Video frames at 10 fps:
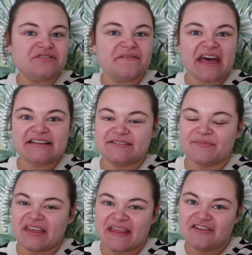So if that's
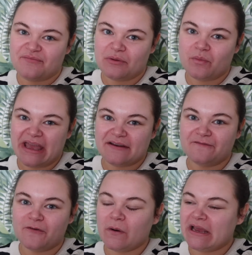something that you've been waiting
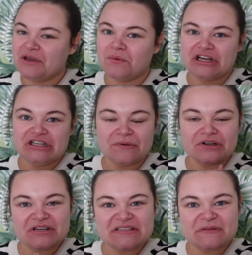for and you want to do a
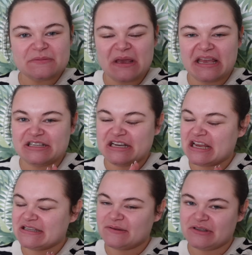Christmas page in
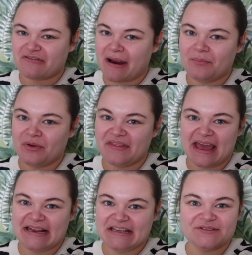your scrapbook,
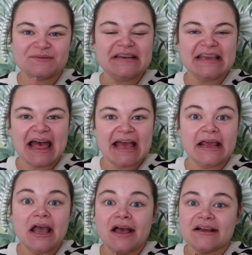then you totally can,
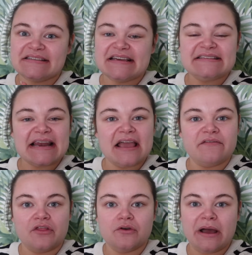because it is live
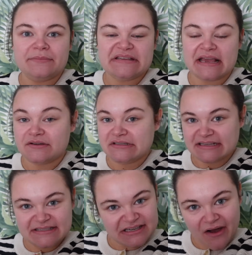on the website under
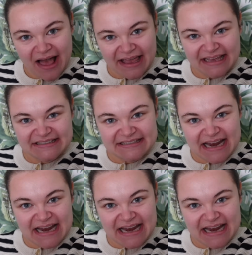starter kits